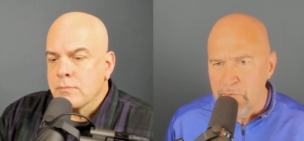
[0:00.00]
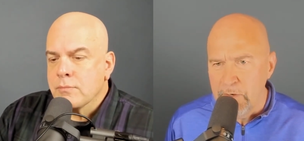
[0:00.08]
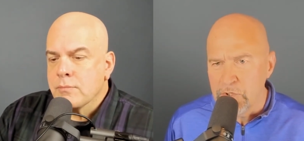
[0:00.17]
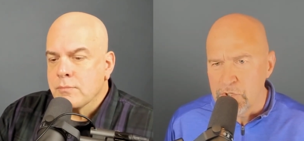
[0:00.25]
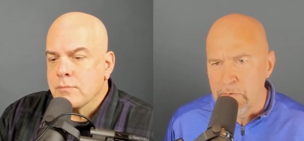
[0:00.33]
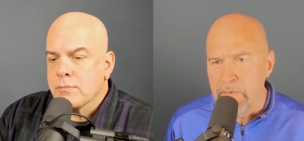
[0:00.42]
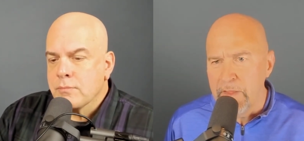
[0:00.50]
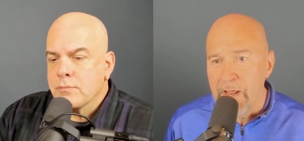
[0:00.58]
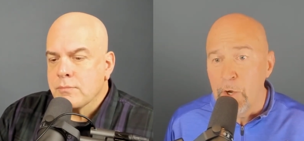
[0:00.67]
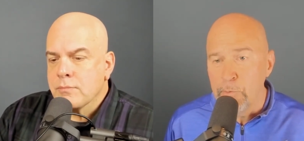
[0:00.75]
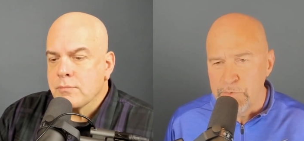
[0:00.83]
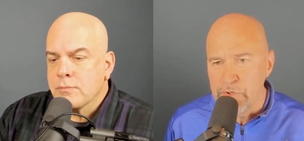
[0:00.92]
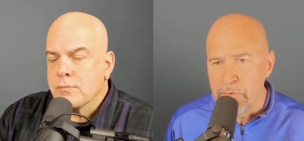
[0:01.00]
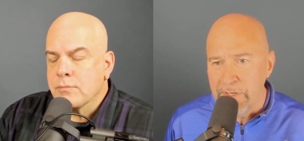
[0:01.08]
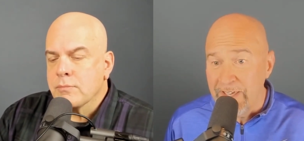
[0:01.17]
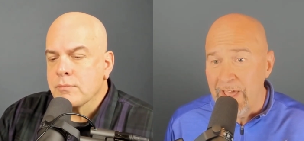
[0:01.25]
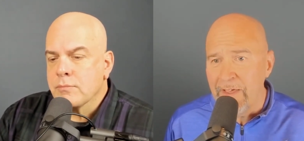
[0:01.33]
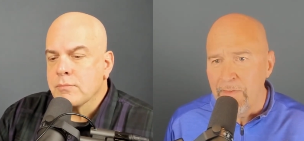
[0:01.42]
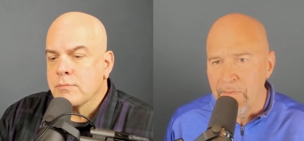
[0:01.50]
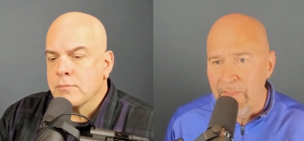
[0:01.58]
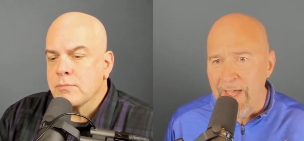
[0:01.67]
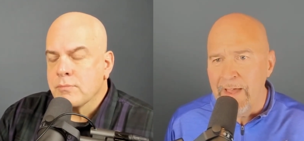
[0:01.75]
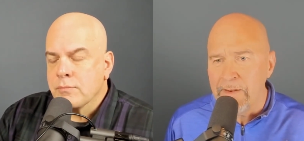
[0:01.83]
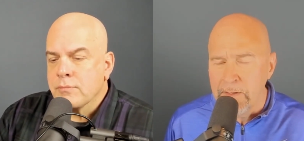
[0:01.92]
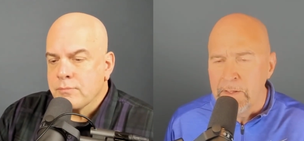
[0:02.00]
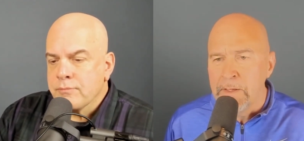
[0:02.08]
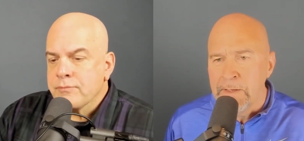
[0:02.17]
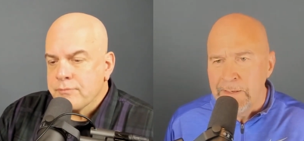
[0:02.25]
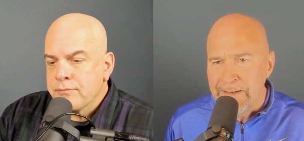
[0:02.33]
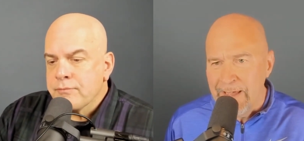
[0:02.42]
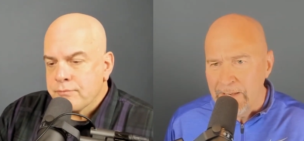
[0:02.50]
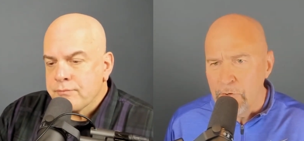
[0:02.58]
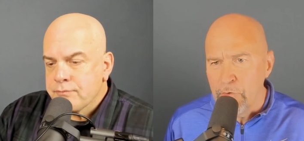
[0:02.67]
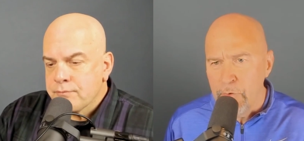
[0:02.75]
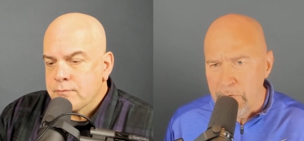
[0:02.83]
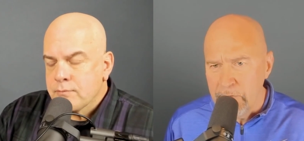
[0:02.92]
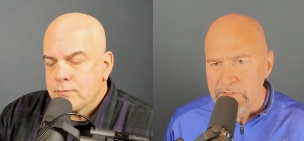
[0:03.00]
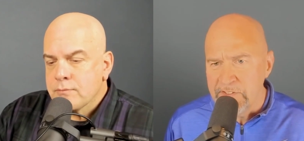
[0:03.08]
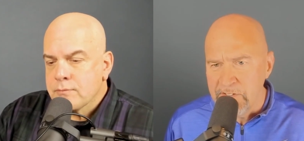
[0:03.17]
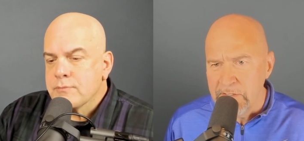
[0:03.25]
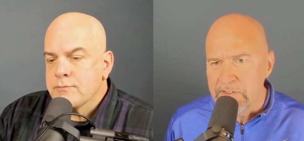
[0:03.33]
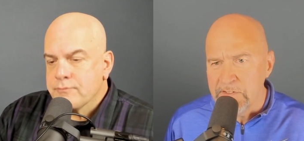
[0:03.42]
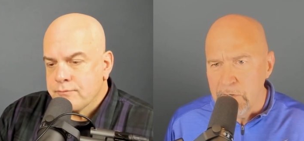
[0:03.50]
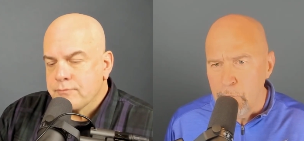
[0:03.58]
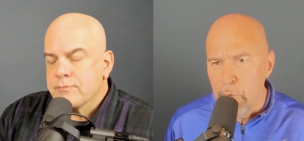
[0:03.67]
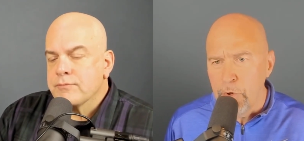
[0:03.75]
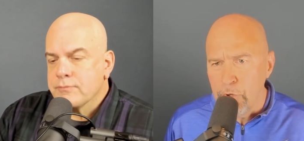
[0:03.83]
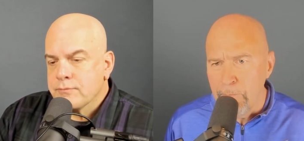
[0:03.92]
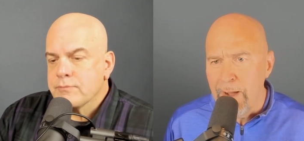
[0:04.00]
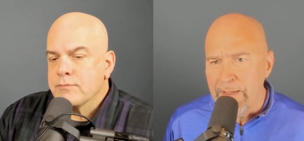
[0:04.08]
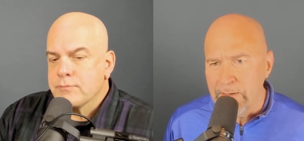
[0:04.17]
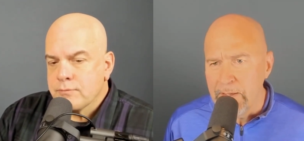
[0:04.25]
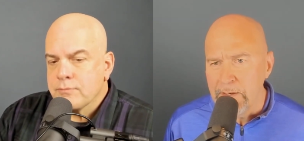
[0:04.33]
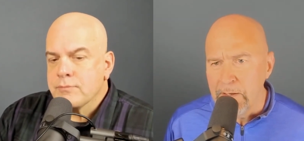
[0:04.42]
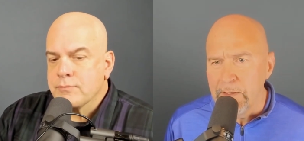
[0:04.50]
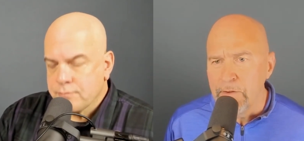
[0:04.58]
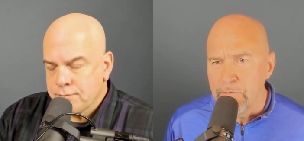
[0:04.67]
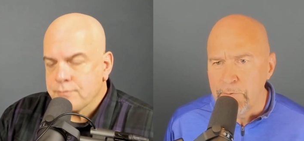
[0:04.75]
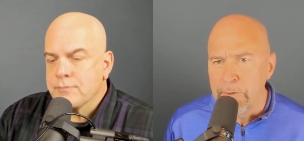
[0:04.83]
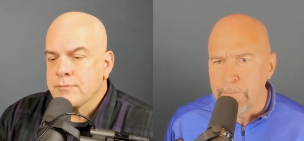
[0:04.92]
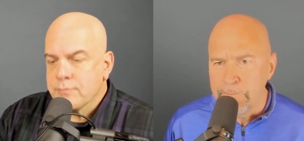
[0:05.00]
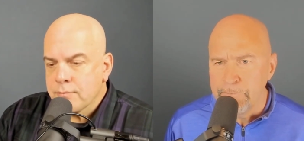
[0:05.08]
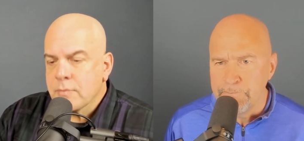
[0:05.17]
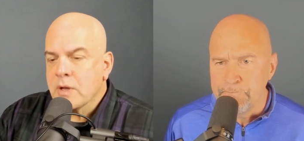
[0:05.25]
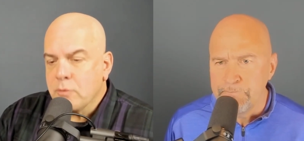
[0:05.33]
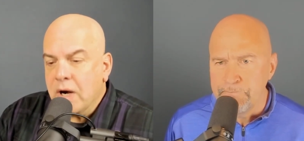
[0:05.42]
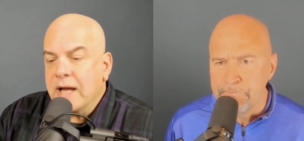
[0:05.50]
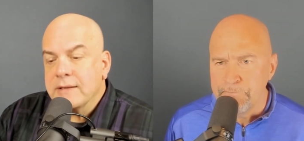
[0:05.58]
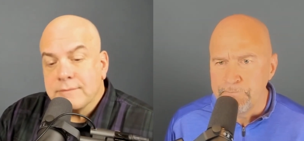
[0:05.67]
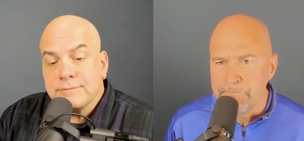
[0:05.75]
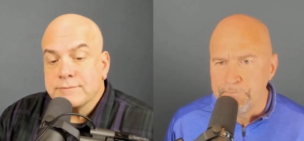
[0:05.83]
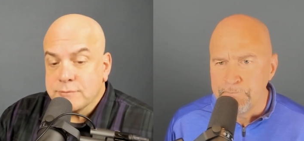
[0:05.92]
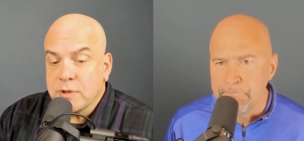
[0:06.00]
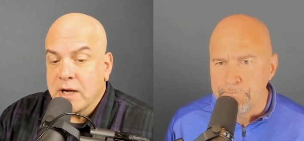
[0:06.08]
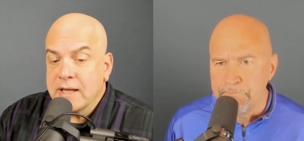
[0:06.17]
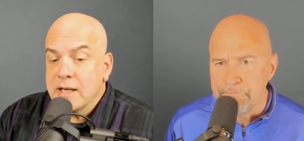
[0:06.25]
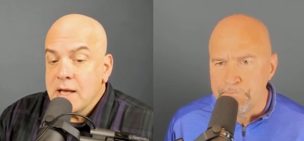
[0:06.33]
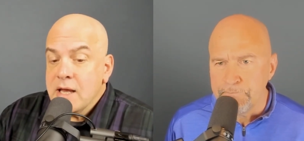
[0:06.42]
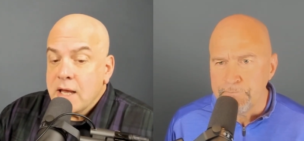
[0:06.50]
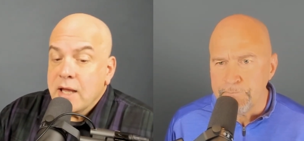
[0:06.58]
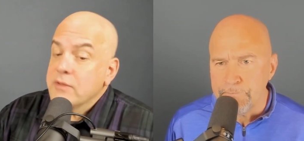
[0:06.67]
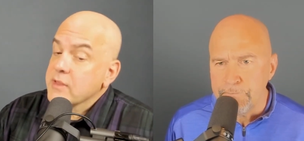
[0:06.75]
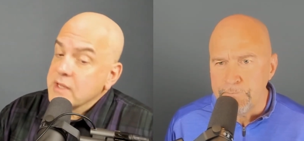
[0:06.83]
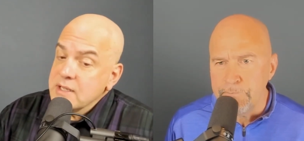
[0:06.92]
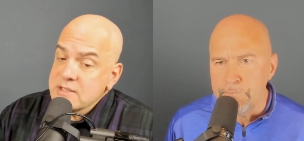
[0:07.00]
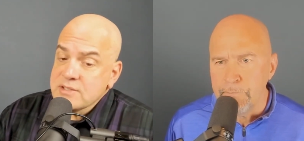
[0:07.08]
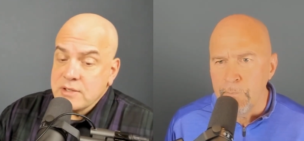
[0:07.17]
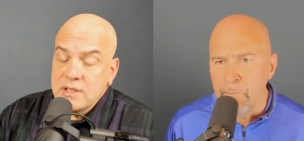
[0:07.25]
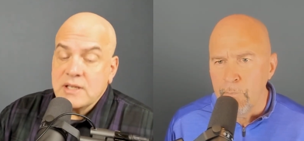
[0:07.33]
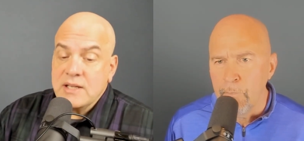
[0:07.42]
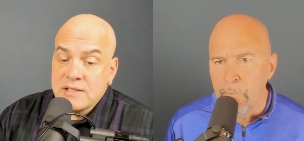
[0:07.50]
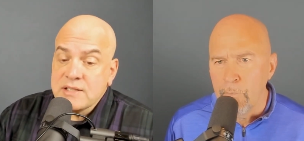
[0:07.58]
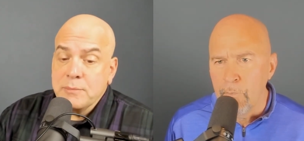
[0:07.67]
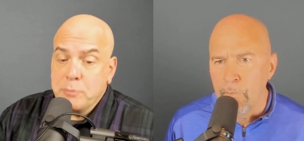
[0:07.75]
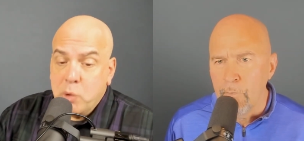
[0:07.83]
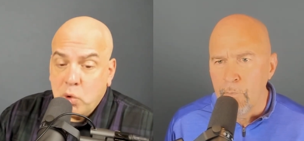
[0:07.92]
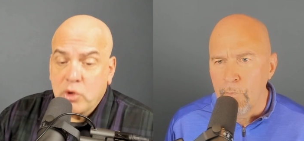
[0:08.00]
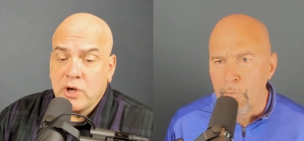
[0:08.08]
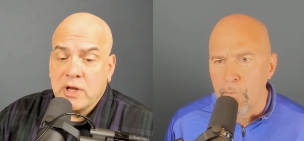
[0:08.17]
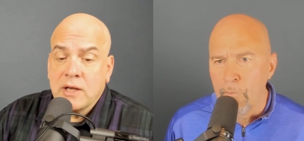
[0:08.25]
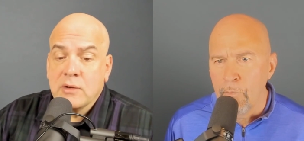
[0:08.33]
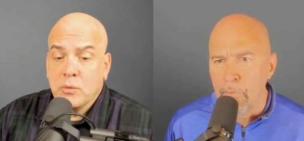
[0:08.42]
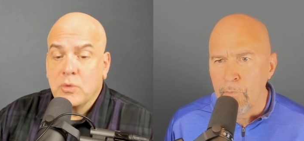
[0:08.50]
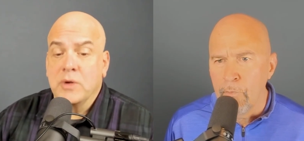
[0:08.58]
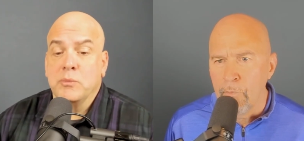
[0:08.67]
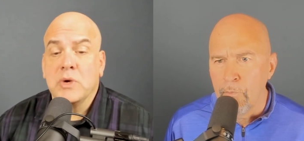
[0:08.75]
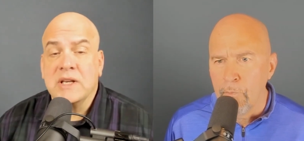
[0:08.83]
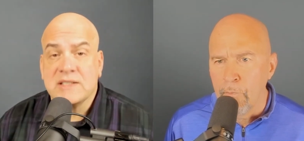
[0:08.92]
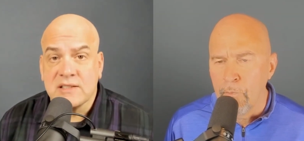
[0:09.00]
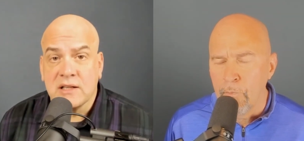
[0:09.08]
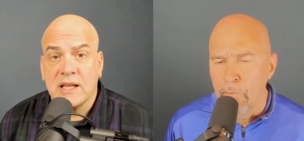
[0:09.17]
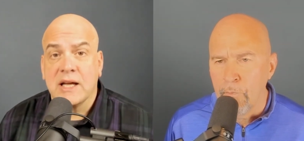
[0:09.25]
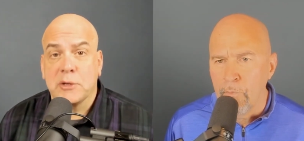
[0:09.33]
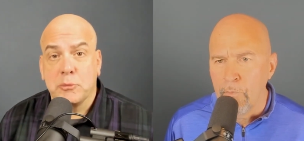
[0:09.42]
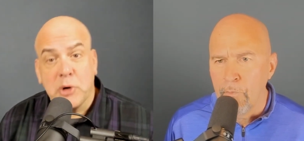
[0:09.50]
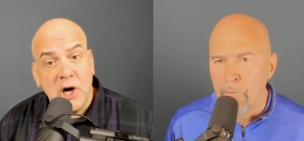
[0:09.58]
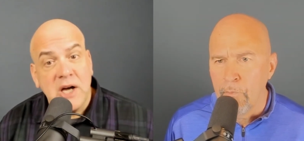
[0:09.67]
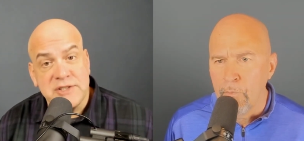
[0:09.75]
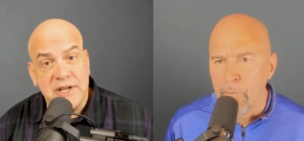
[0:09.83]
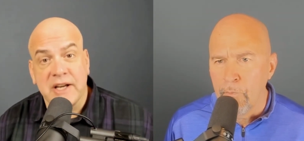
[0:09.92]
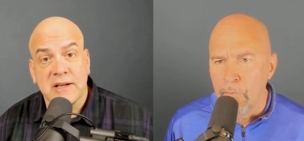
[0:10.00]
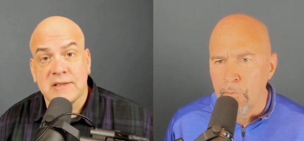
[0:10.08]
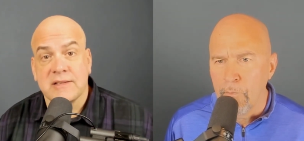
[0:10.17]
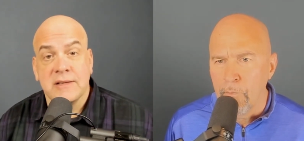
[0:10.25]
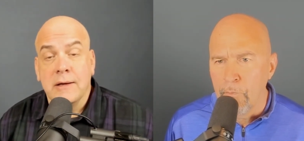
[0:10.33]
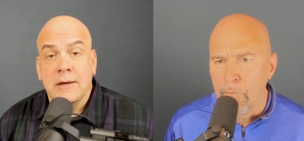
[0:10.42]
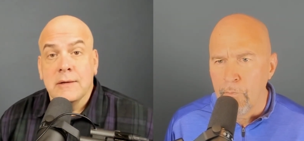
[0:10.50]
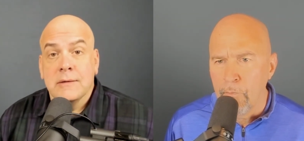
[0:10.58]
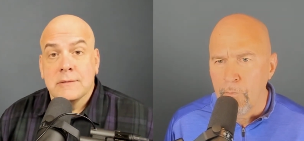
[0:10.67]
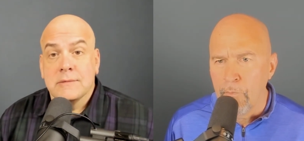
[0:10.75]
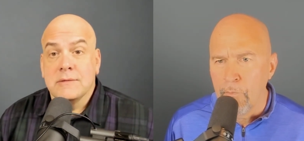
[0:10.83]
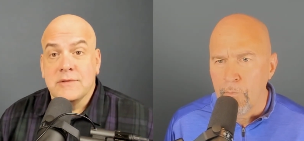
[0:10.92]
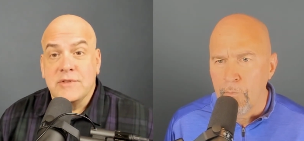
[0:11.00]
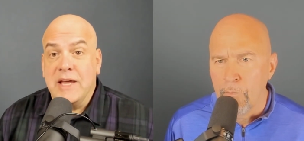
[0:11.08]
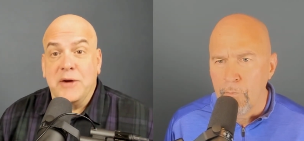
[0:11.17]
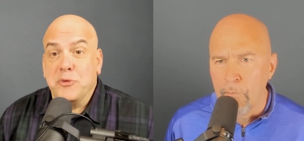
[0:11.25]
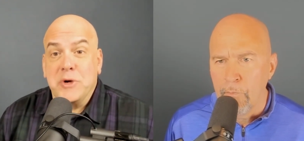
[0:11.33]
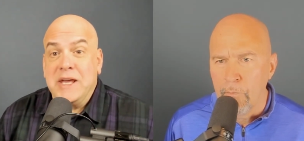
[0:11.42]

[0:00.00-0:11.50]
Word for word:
Speaker 1: function that helps you to get that data driven sense of where you might get lift.
Speaker 2: Right, right. And it's it's important when we select projects that